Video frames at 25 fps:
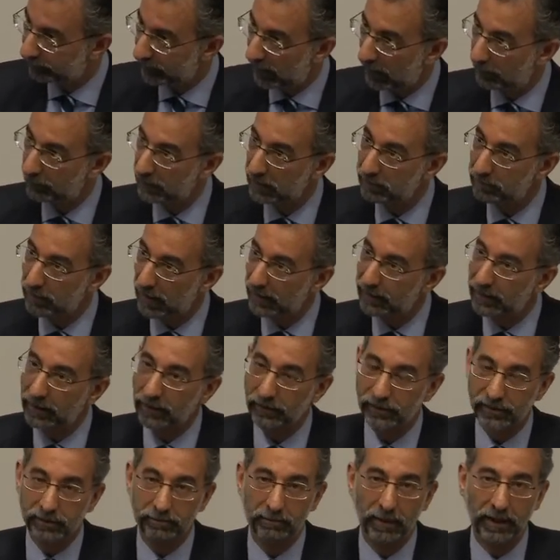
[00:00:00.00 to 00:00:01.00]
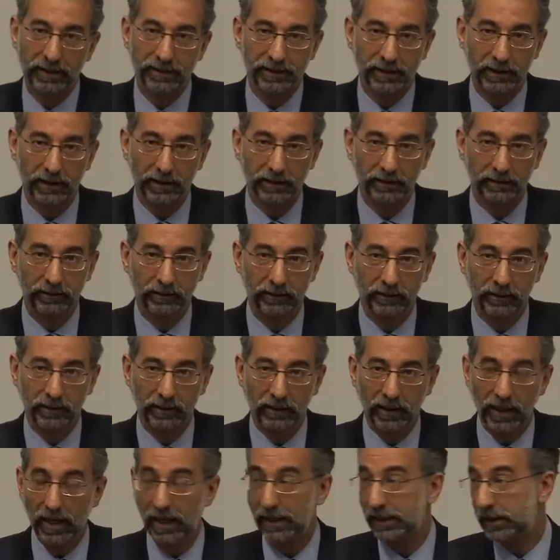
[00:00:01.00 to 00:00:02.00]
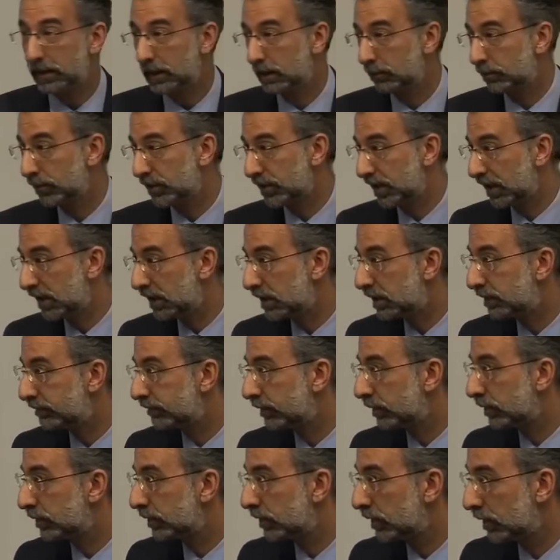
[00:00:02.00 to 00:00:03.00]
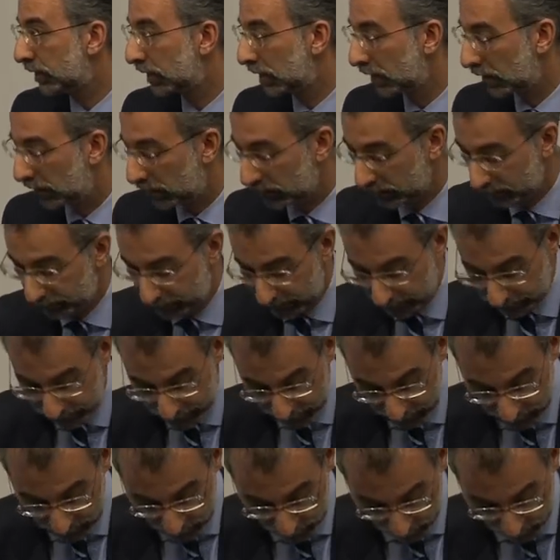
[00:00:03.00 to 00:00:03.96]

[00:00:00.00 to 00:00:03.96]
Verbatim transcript: family met Nelson Mandela, and he was interviewed on the B B C